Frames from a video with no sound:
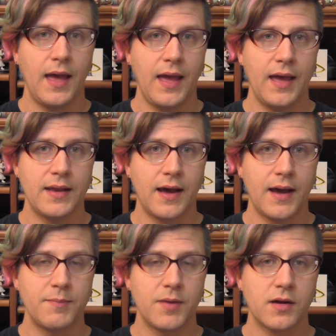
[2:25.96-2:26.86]
And
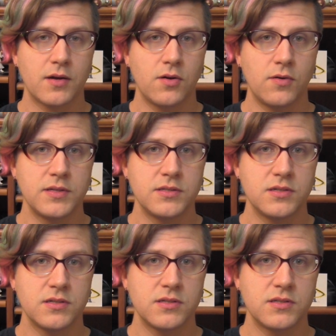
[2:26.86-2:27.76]
I'm not going
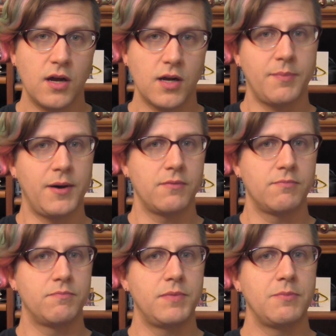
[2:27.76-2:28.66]
to talk
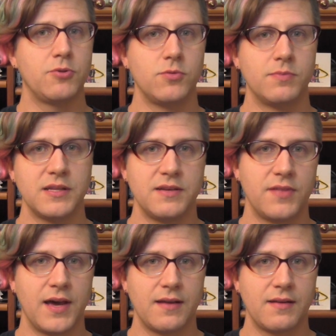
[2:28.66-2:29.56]
about people who believe
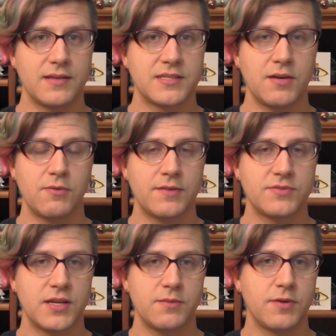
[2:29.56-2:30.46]
that. I'll say what I've
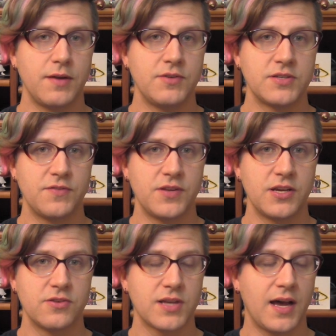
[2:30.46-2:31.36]
said in previous
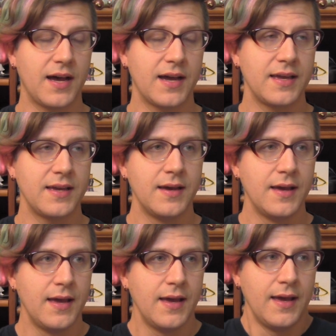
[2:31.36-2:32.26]
videos. I
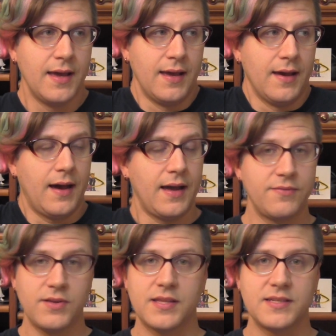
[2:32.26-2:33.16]
I
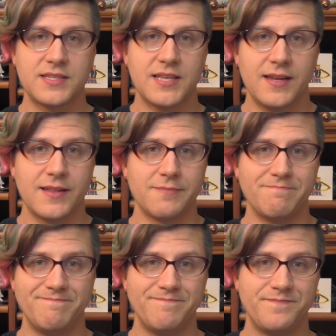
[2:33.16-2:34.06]
have nothing to say to them.
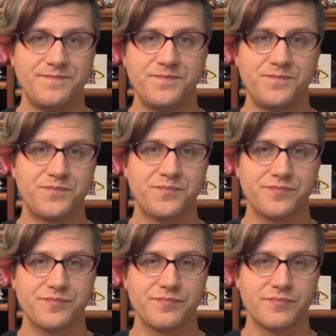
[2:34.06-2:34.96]

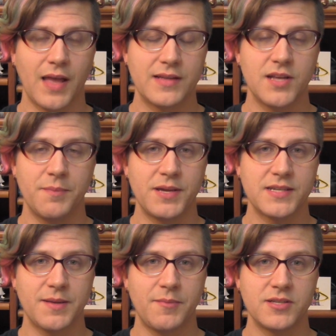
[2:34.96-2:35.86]
It's not
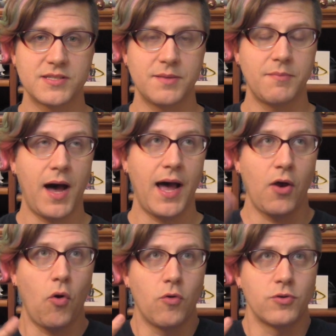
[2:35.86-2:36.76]
because I'm on some high
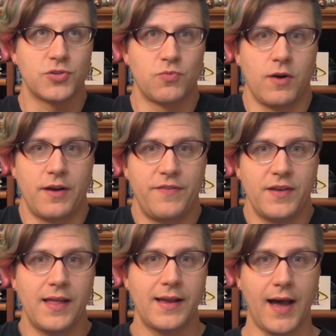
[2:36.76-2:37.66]
horse where I
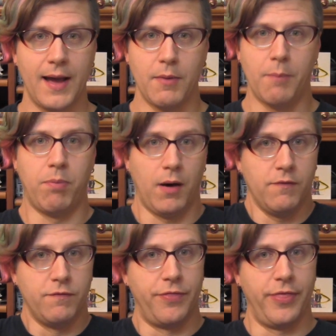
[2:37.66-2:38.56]
feel like I'm
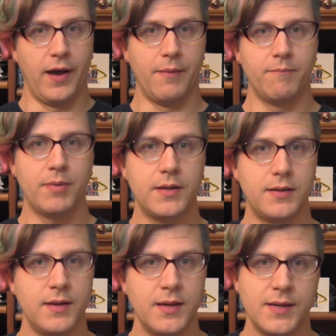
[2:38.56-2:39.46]
above them, but